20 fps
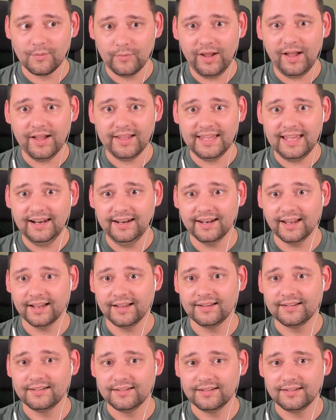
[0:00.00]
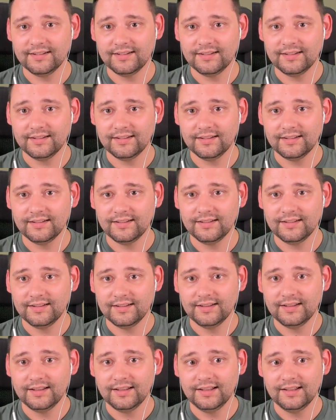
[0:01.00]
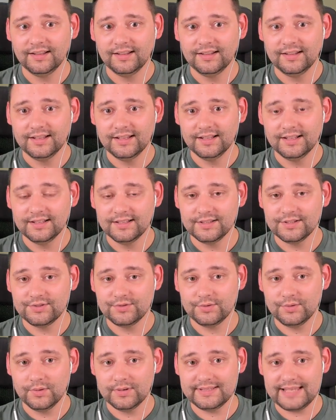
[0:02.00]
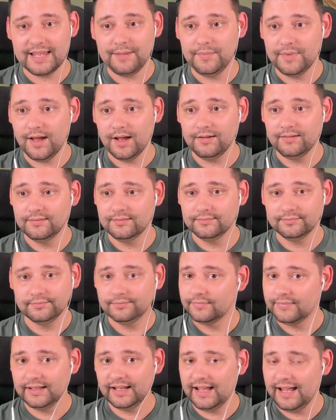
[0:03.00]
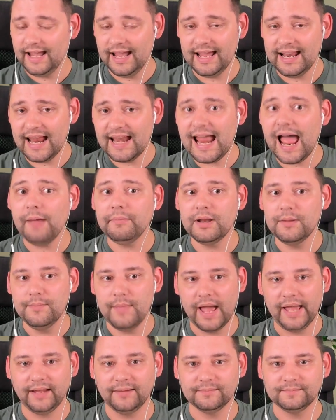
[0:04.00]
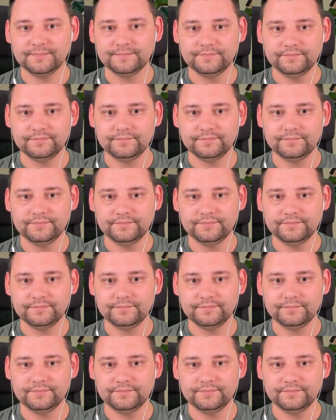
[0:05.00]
We are killing it. You want to take me on? It ain't happening, mate.